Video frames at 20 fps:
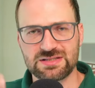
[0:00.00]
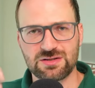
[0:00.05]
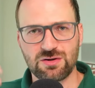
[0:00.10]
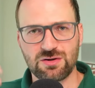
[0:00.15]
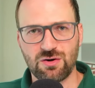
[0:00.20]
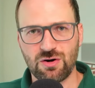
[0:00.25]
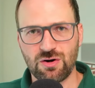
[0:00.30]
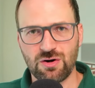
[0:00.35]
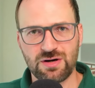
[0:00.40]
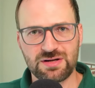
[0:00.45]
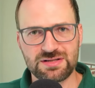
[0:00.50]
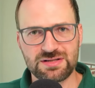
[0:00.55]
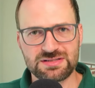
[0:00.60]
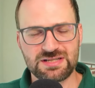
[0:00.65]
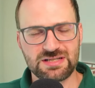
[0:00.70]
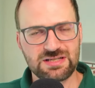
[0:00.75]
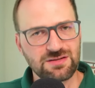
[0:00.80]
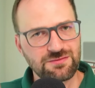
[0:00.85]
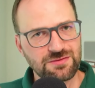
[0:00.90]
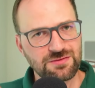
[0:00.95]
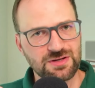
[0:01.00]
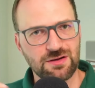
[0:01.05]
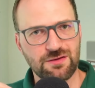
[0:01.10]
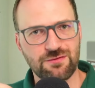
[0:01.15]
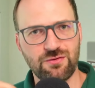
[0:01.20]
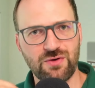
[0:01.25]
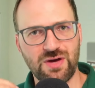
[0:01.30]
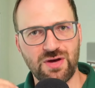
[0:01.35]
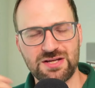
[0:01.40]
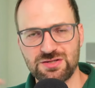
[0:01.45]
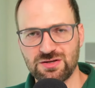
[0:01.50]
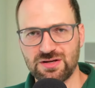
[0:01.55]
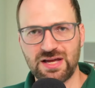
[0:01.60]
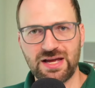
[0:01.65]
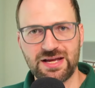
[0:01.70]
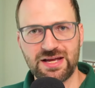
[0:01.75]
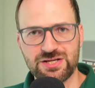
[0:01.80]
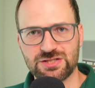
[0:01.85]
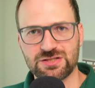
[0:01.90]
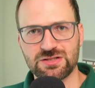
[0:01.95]
or certificates for
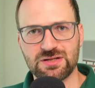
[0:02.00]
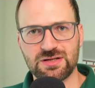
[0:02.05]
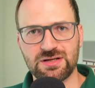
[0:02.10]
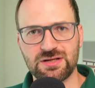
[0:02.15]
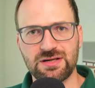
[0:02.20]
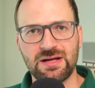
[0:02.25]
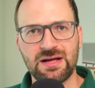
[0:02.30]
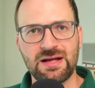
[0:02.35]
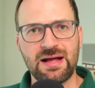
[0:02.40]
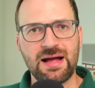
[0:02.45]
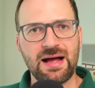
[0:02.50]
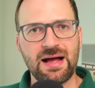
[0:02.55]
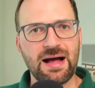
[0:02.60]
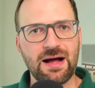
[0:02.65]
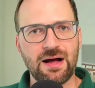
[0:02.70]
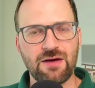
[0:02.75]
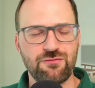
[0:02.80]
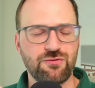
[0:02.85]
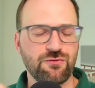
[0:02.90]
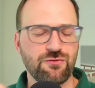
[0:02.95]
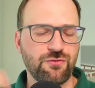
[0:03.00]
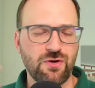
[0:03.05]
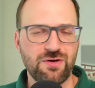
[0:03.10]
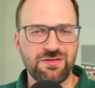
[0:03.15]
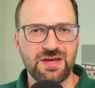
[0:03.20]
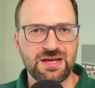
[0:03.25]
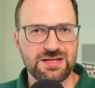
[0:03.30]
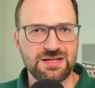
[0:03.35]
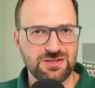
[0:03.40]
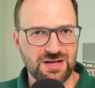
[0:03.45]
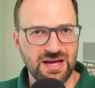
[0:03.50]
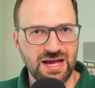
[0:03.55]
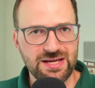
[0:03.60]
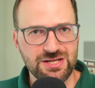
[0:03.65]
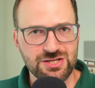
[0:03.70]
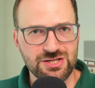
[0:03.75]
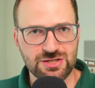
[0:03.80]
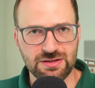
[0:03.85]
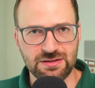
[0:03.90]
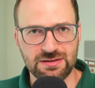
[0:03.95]
educational uh, for further
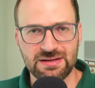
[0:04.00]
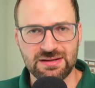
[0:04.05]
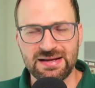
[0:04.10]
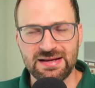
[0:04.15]
education,